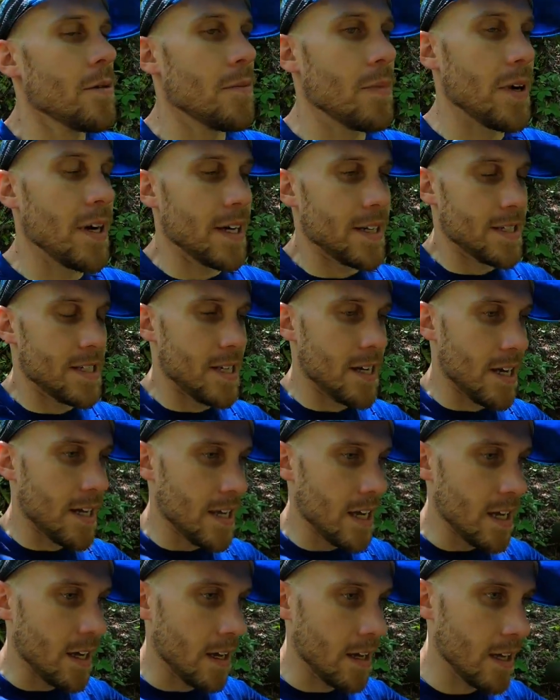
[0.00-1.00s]
but
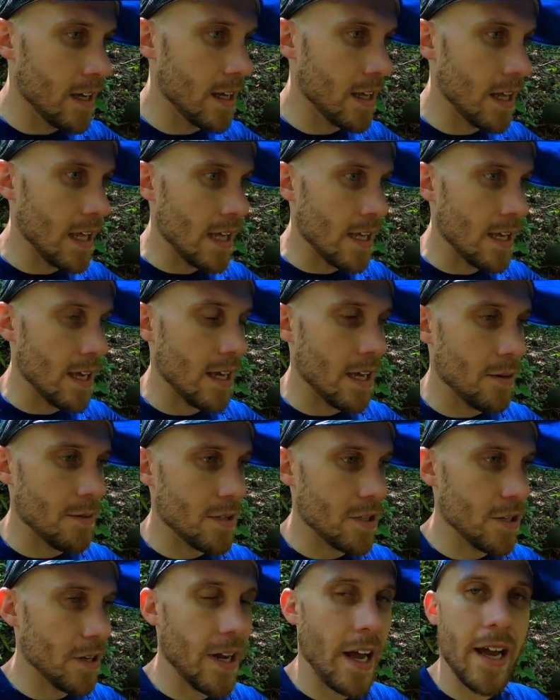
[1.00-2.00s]
yeah, it
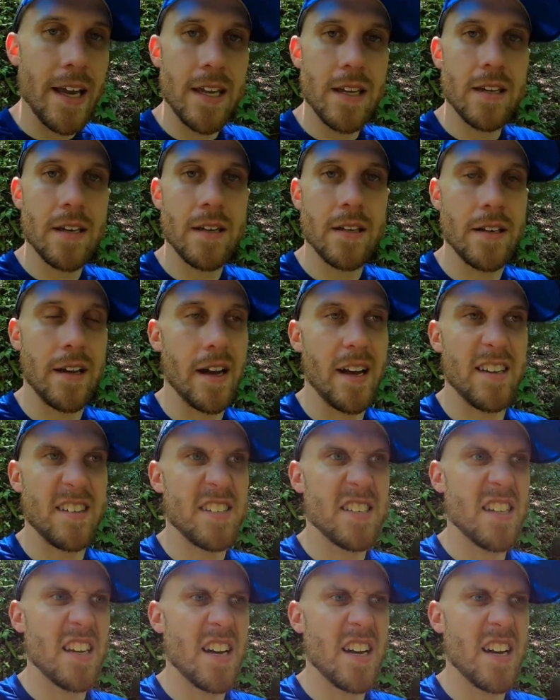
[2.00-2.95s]
was a good hike. Not